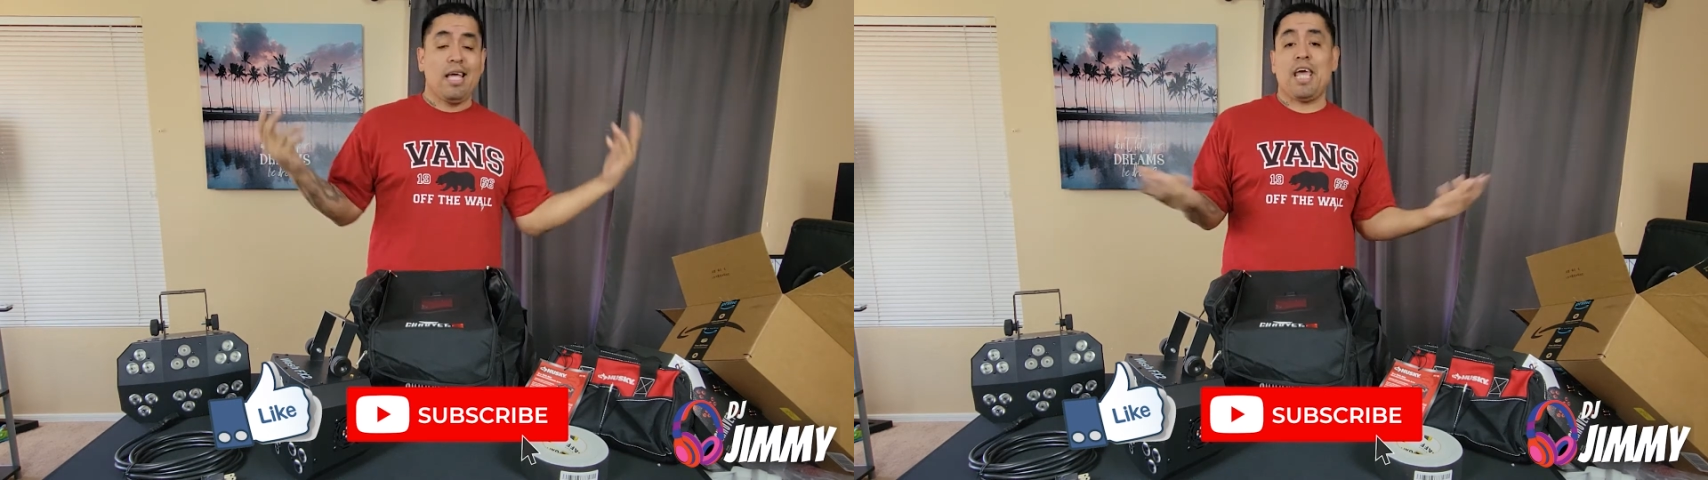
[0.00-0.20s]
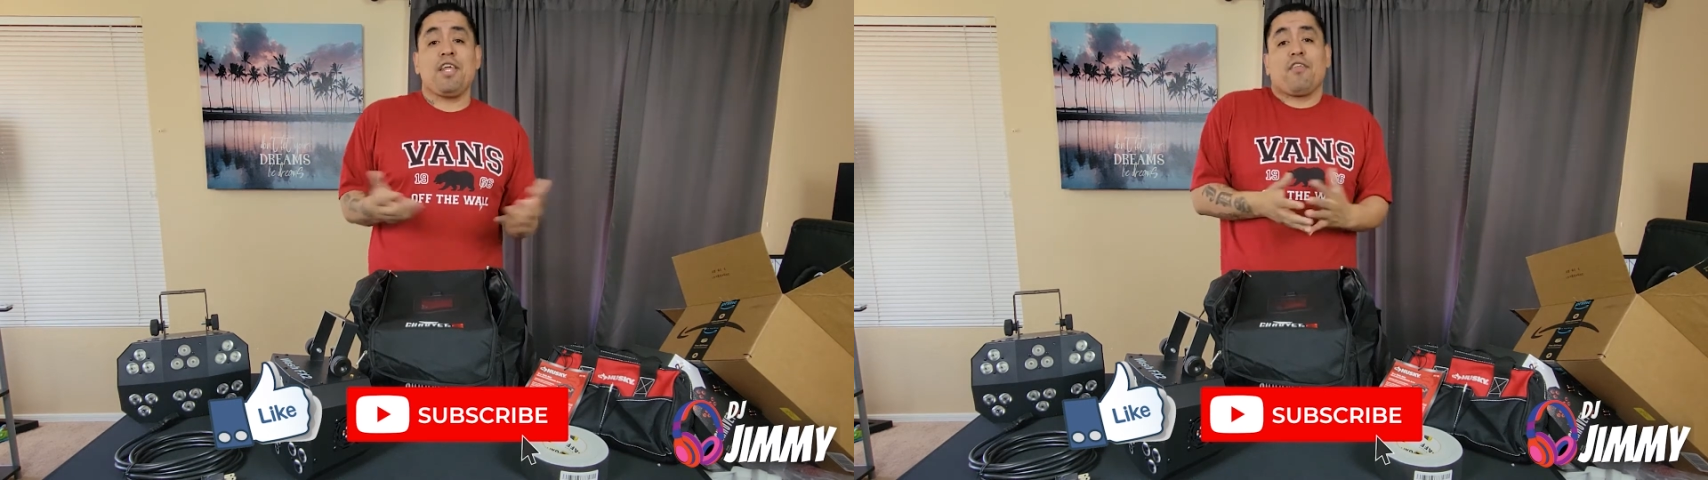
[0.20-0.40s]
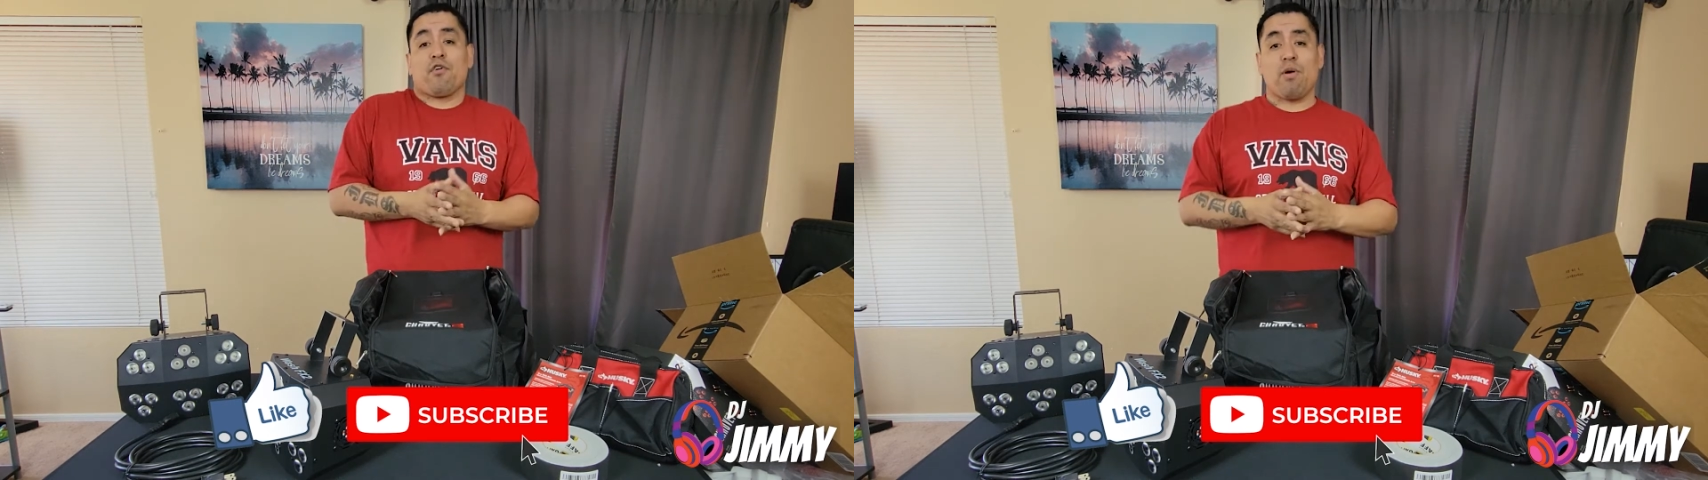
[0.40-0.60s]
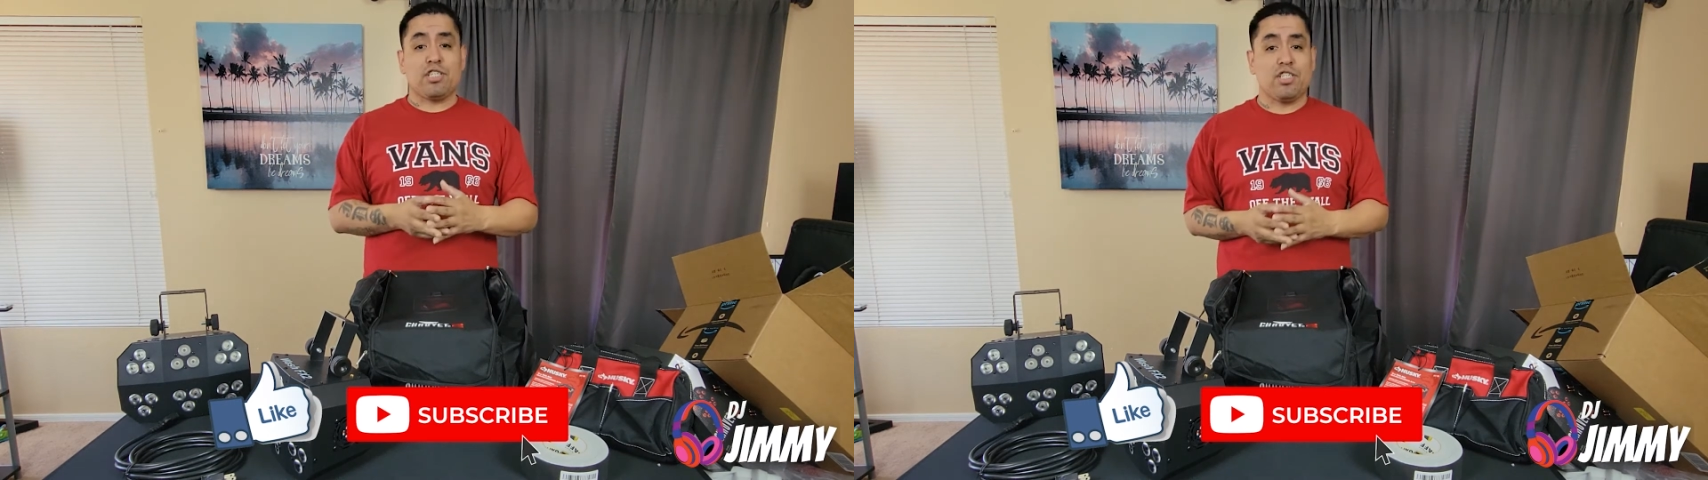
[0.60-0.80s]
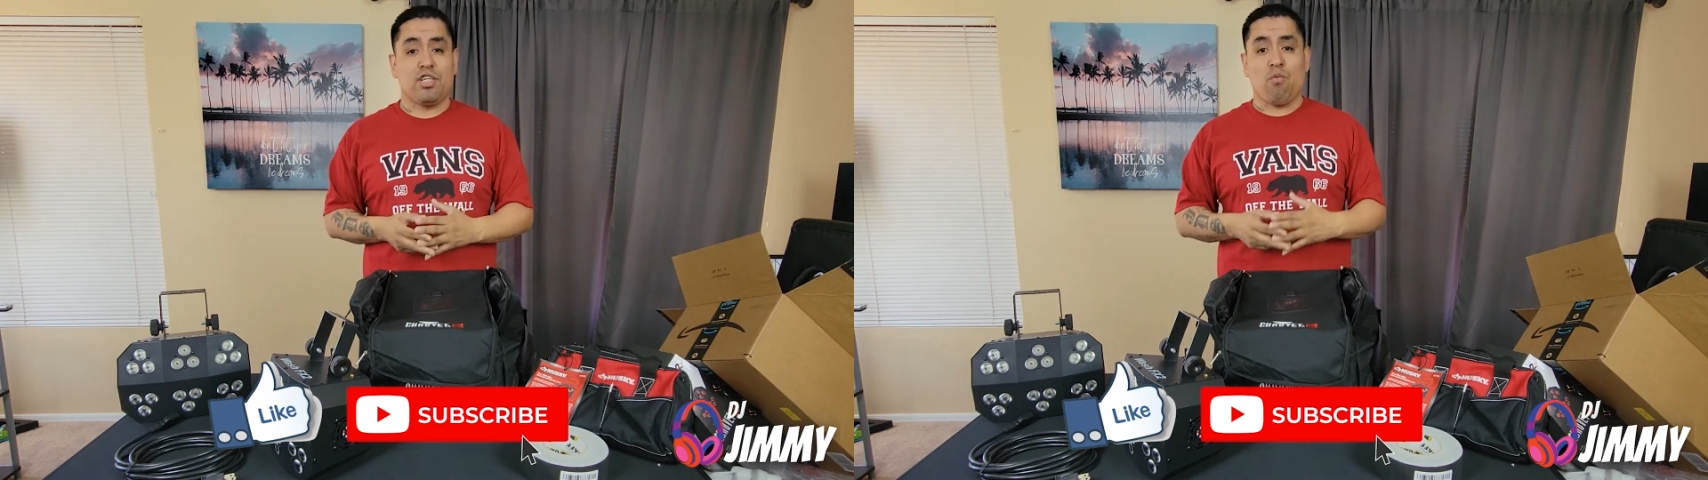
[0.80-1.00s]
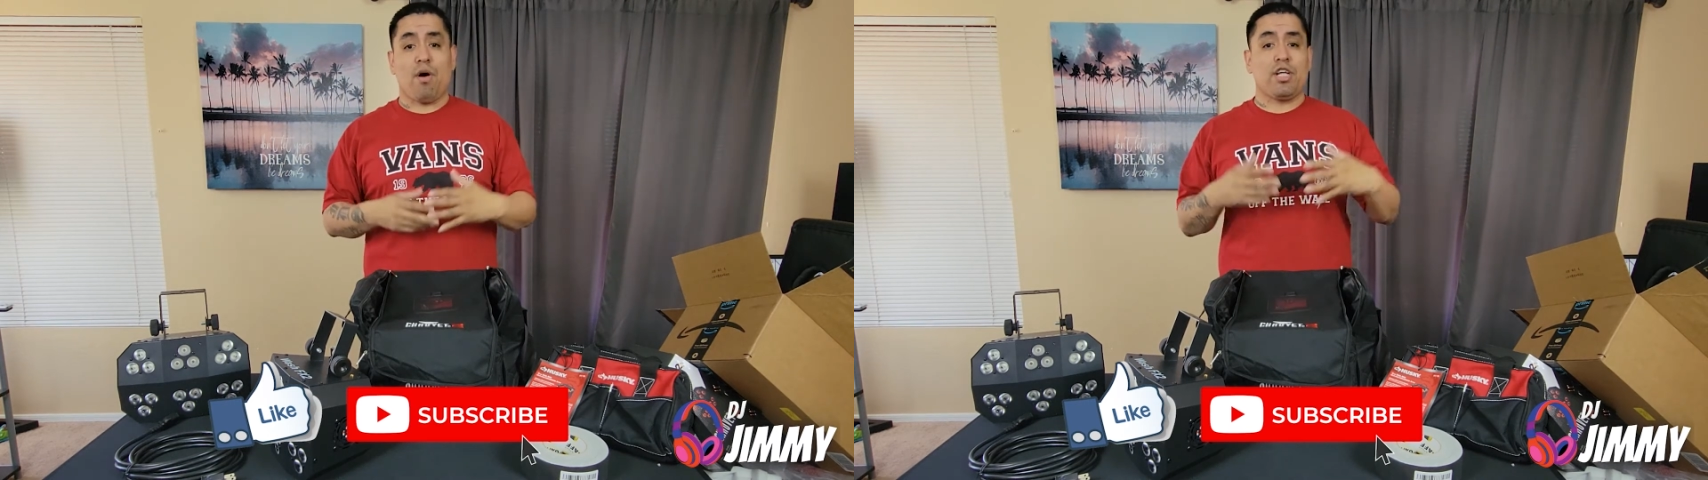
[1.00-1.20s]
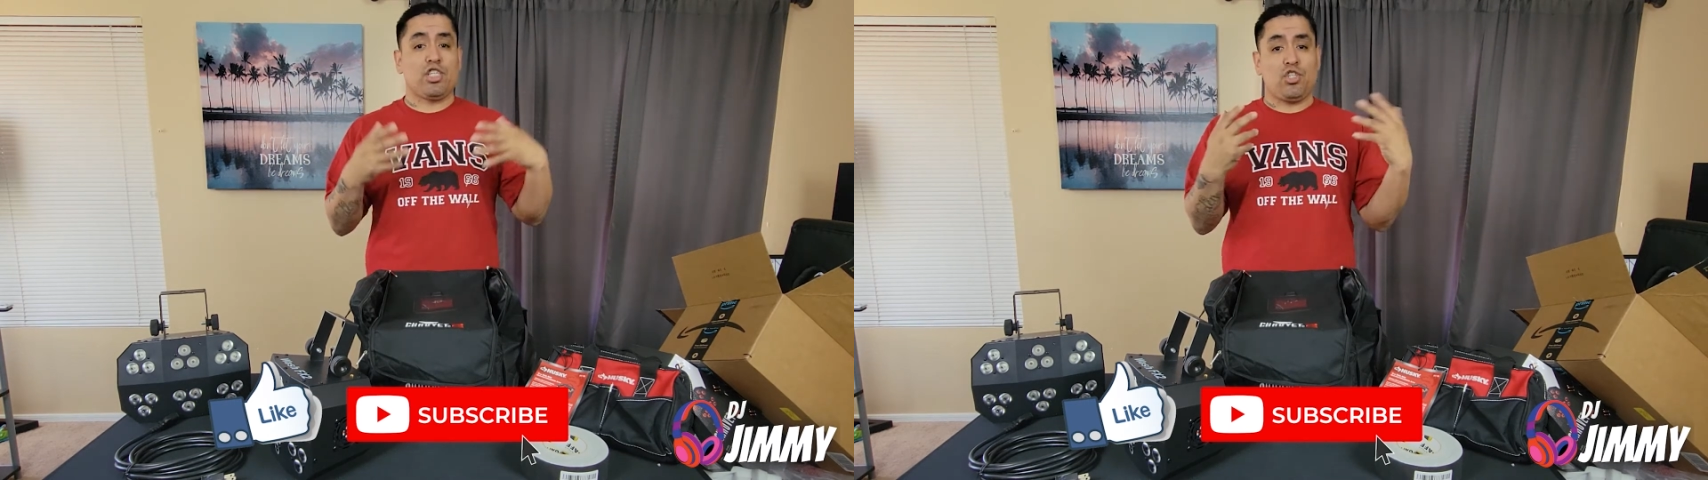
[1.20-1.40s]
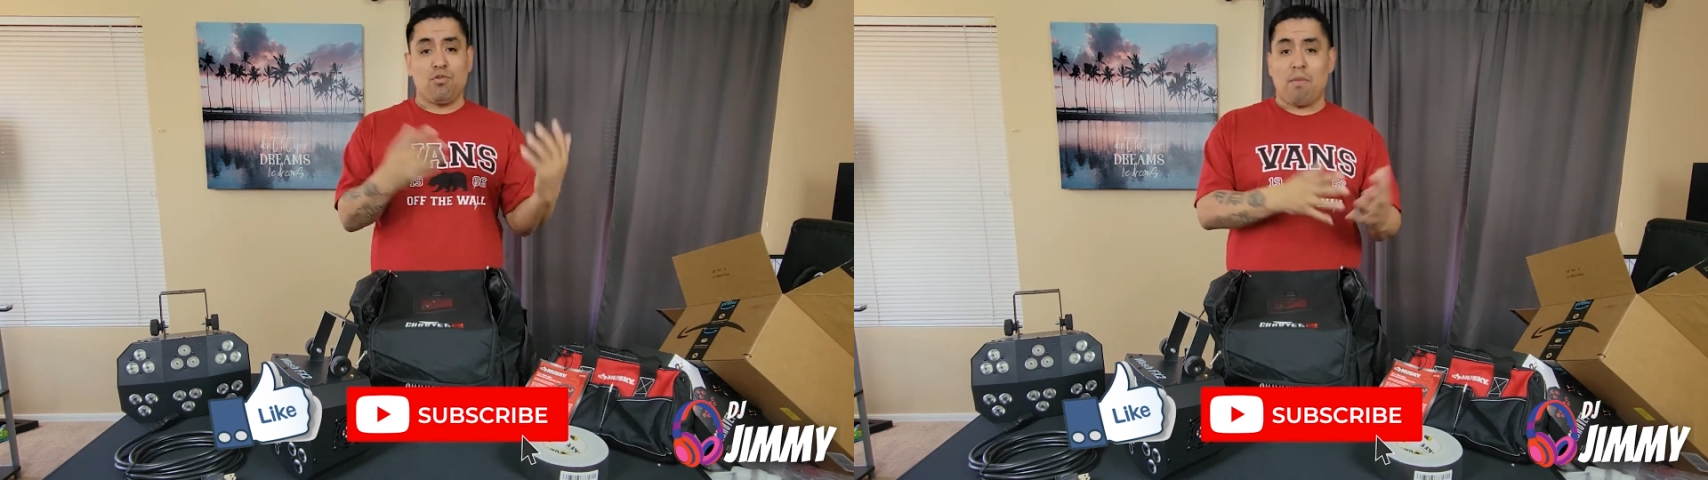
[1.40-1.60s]
any other questions you want to
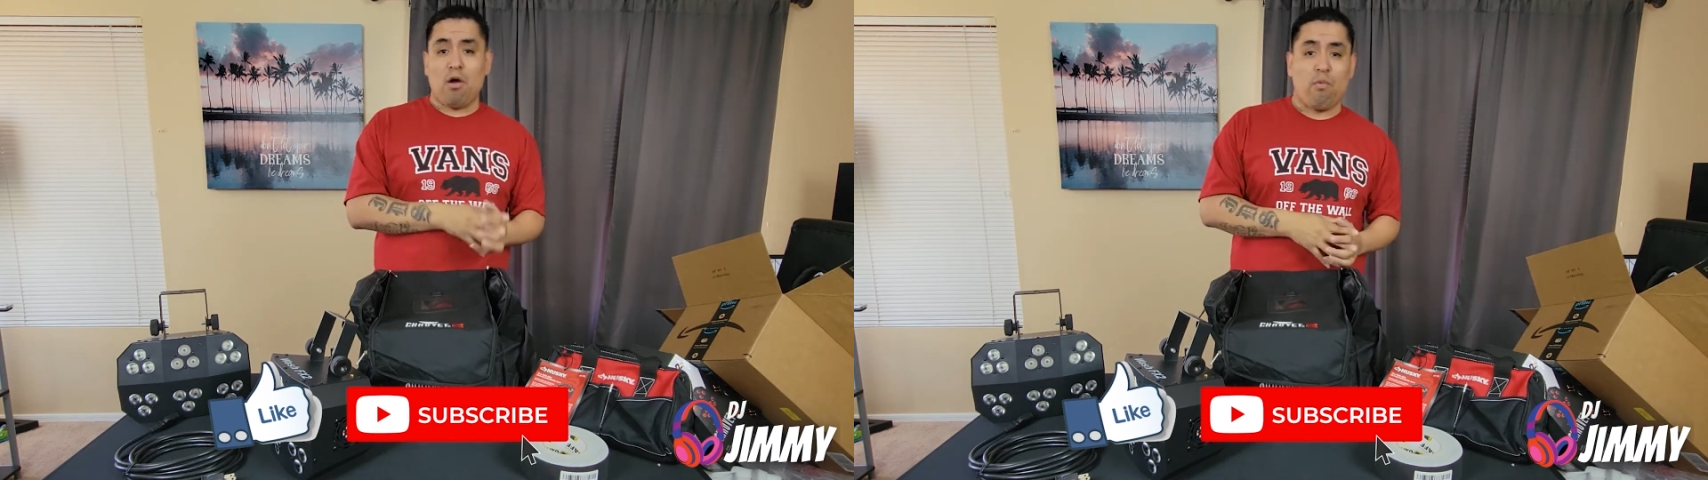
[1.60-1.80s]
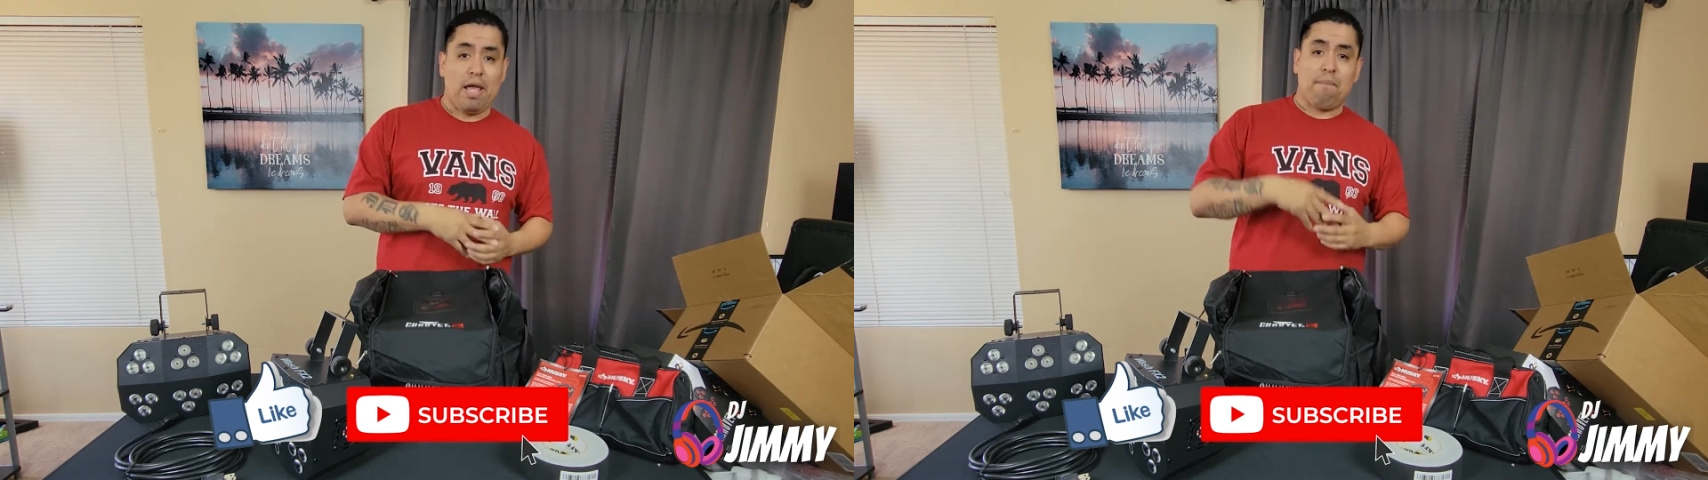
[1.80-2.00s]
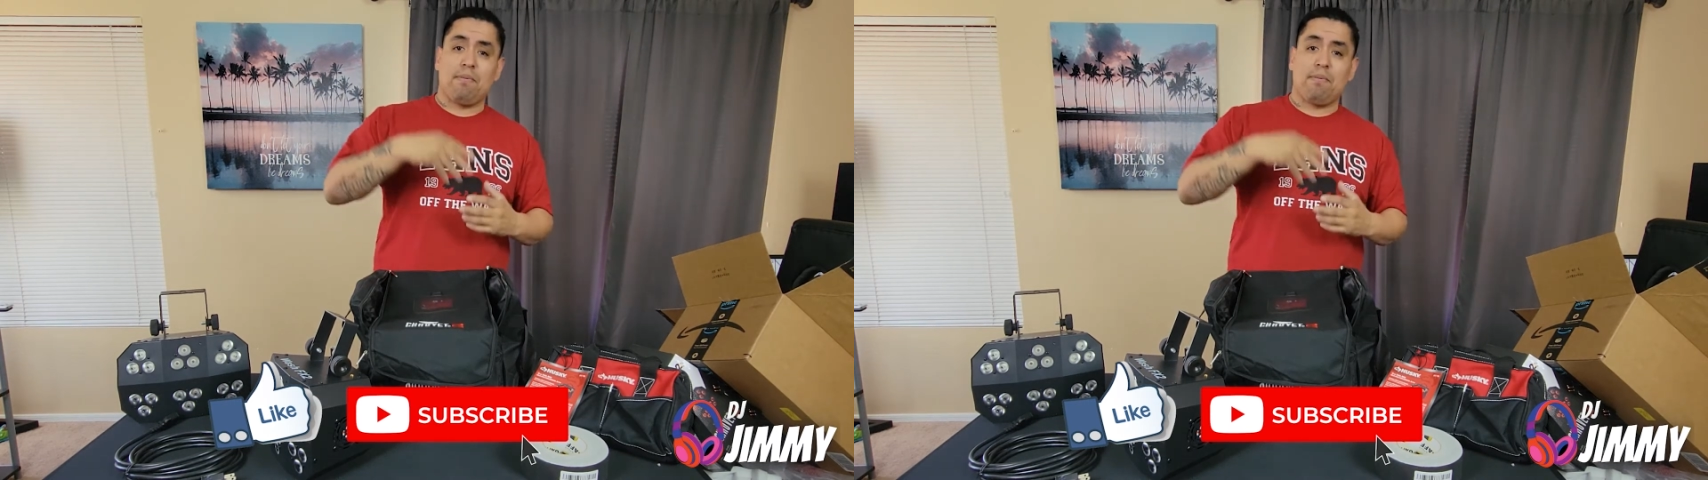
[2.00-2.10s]
shoot my way,